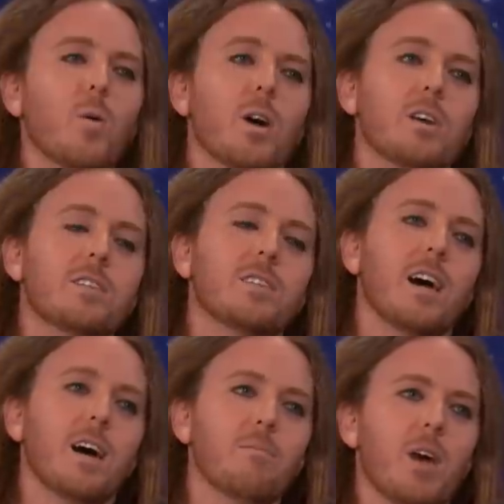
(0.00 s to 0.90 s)
words,
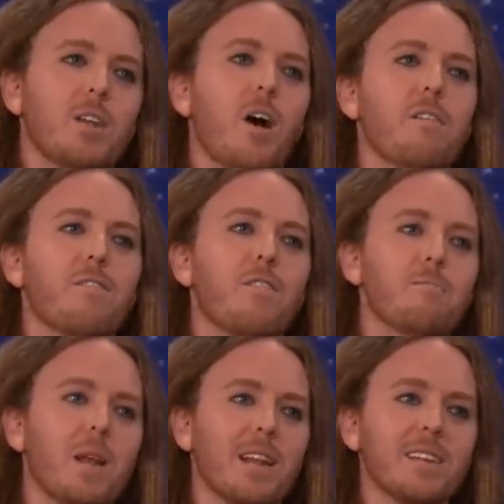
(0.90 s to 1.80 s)
um, not for a
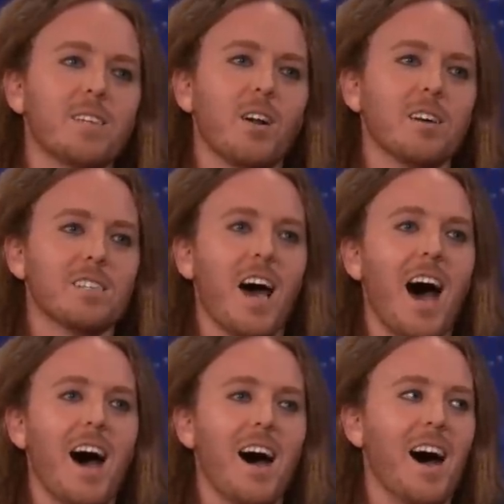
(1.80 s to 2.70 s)
million dollars,
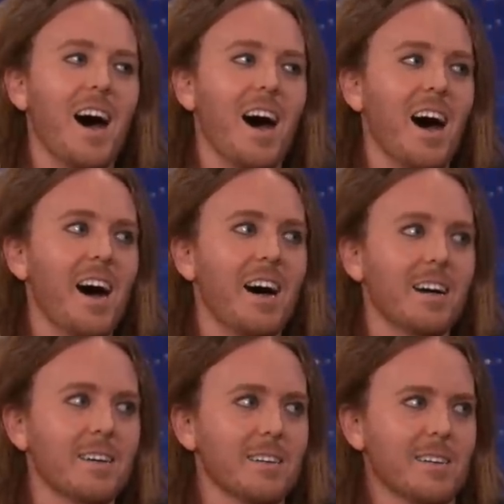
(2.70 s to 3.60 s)
ha ha
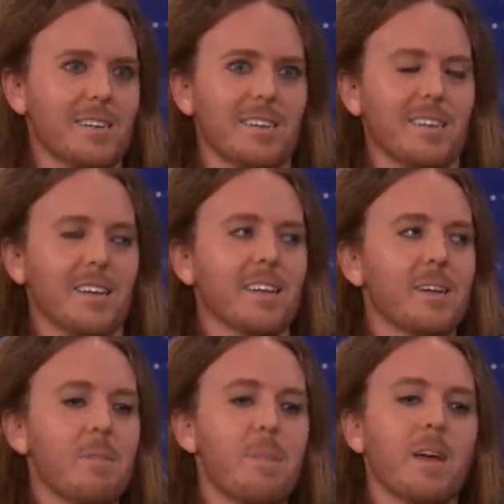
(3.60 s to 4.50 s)

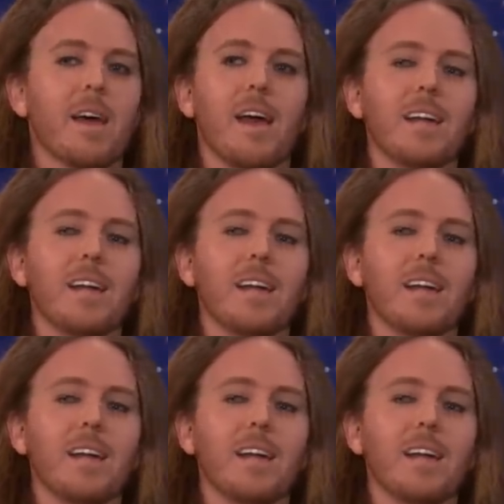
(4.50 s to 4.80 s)
ha.